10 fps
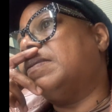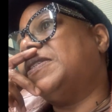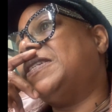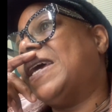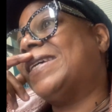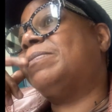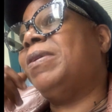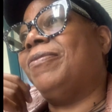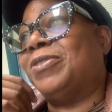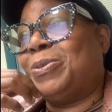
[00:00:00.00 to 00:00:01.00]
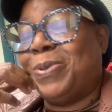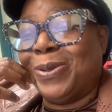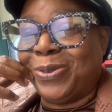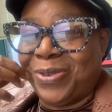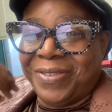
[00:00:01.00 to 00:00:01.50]
She asked me for
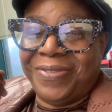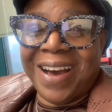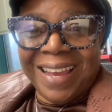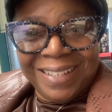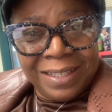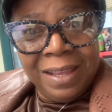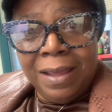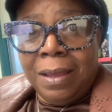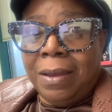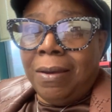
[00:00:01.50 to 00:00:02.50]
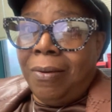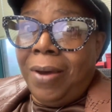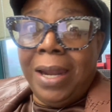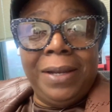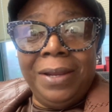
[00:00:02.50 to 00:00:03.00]
spiritual advice on
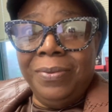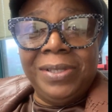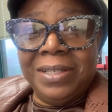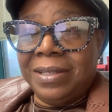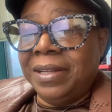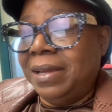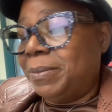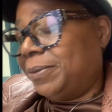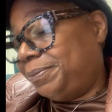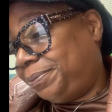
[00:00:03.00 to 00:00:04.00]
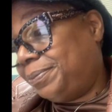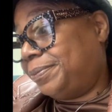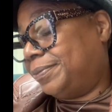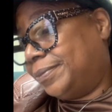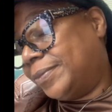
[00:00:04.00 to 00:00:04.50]
how to deal with this dilemma.
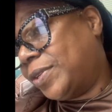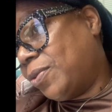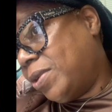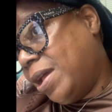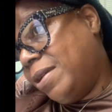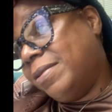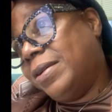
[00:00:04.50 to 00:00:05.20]
Okay.